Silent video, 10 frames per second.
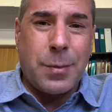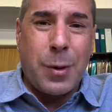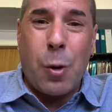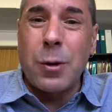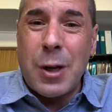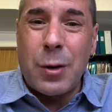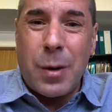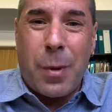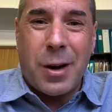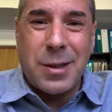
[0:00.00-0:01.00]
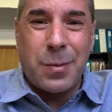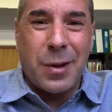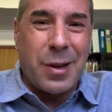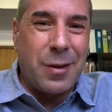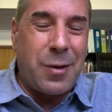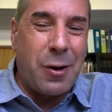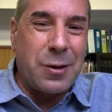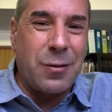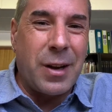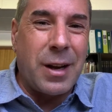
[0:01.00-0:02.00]
holds out the possibility of
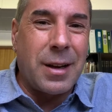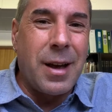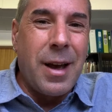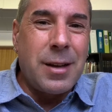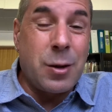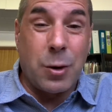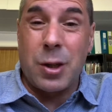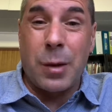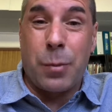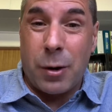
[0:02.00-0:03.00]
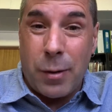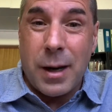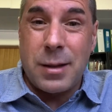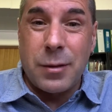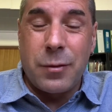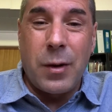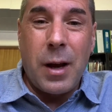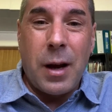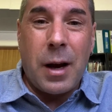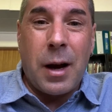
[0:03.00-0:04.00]
cultivating socially progressive
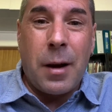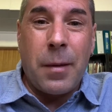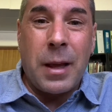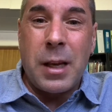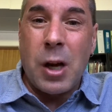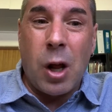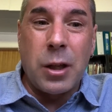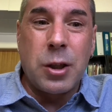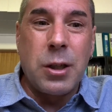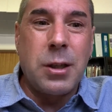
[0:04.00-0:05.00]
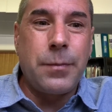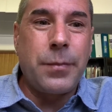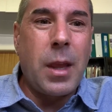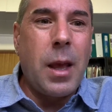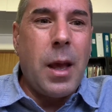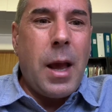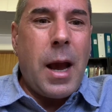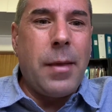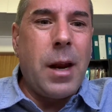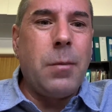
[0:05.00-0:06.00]
ideologies.
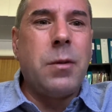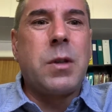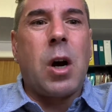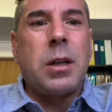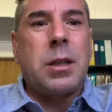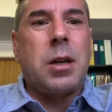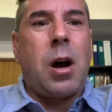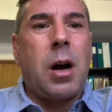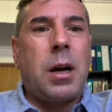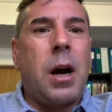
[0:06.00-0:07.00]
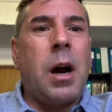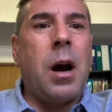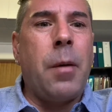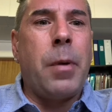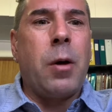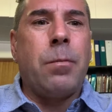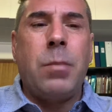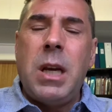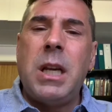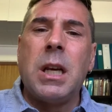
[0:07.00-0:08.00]
And then it moves on to talk about
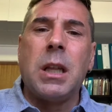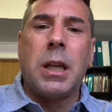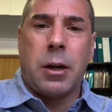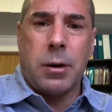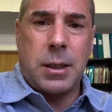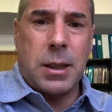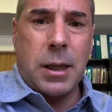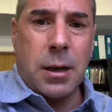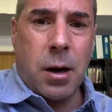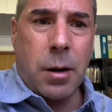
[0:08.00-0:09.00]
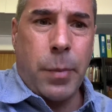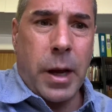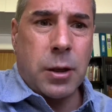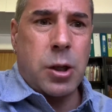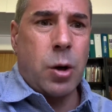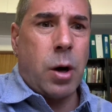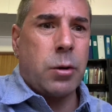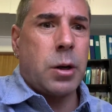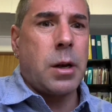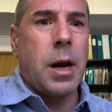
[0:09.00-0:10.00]
media literacy on page
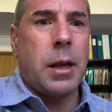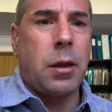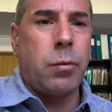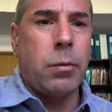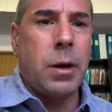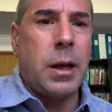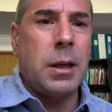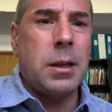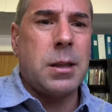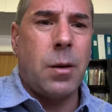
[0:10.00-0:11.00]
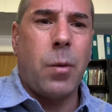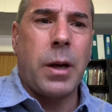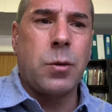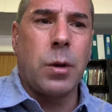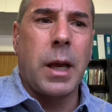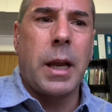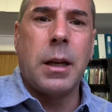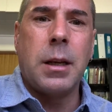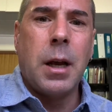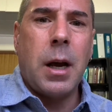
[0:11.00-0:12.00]
293, in some ways
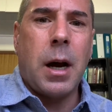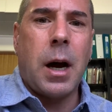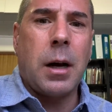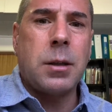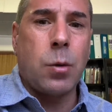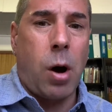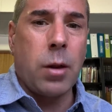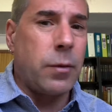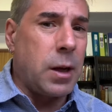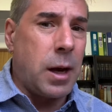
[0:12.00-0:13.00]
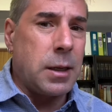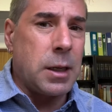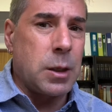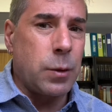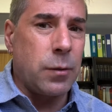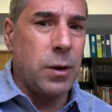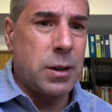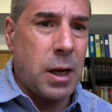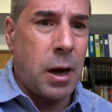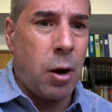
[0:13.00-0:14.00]
related to all of the ideas we've
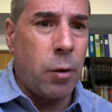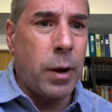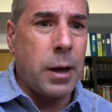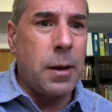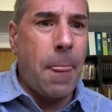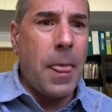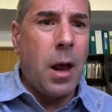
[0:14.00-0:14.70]
looked at already.